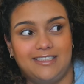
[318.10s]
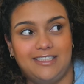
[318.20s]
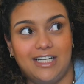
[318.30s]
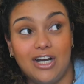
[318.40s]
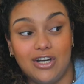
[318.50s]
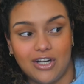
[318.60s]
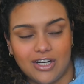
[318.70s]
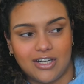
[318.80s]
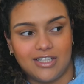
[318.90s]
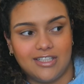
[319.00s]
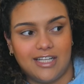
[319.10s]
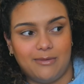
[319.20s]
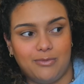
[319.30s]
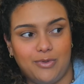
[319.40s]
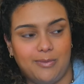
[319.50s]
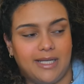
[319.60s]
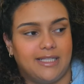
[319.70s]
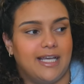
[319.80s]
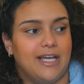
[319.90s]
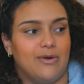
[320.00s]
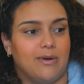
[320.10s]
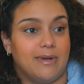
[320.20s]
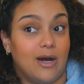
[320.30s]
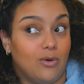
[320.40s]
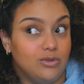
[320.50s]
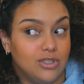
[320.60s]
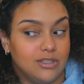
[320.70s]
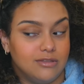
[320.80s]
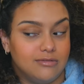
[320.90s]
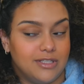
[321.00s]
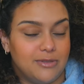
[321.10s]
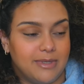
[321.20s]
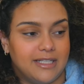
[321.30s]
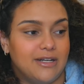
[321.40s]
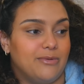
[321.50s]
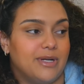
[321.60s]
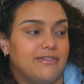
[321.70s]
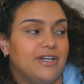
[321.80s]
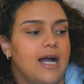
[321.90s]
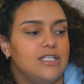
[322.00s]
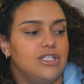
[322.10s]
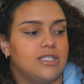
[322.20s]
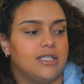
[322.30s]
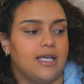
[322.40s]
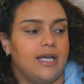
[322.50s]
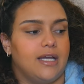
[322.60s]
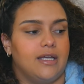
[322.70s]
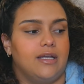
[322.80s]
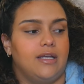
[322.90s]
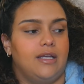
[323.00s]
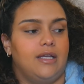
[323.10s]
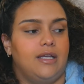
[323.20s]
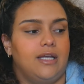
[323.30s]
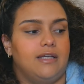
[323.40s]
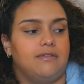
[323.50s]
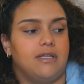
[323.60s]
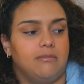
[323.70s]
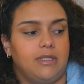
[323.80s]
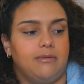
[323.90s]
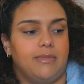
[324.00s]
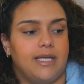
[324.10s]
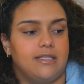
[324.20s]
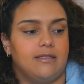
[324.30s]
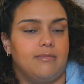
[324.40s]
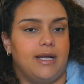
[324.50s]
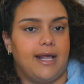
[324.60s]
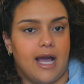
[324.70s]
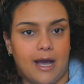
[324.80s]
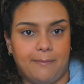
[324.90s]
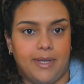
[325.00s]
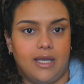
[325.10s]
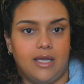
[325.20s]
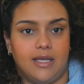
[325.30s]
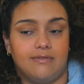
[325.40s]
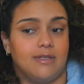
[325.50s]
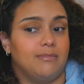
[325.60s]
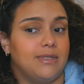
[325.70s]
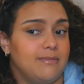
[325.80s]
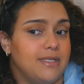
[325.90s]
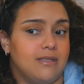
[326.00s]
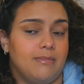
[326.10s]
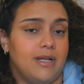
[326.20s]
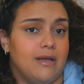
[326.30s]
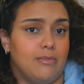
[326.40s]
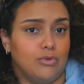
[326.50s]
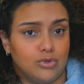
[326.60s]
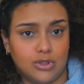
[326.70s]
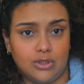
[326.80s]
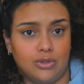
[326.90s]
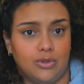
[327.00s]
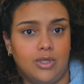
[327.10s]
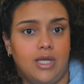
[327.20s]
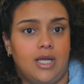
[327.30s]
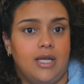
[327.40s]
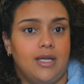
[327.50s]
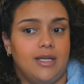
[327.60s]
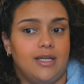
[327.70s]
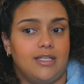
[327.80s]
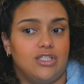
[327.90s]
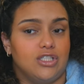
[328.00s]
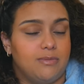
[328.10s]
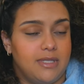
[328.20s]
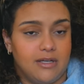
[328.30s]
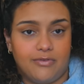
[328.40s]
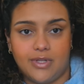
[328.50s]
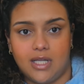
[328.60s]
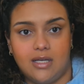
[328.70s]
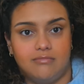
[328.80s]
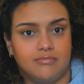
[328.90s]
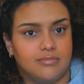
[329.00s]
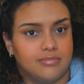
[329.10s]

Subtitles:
younger than you might think, or I'm not older than you might think, or whatever. I just think if something makes somebody happy, if something makes somebody emotional, just be there for them,